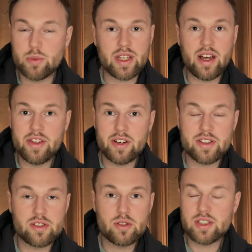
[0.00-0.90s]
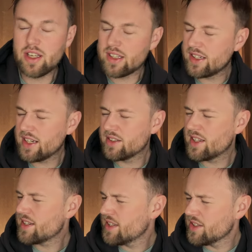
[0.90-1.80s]
with others to suddenly
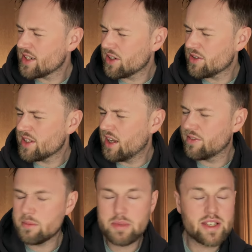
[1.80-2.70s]
distancing yourself and being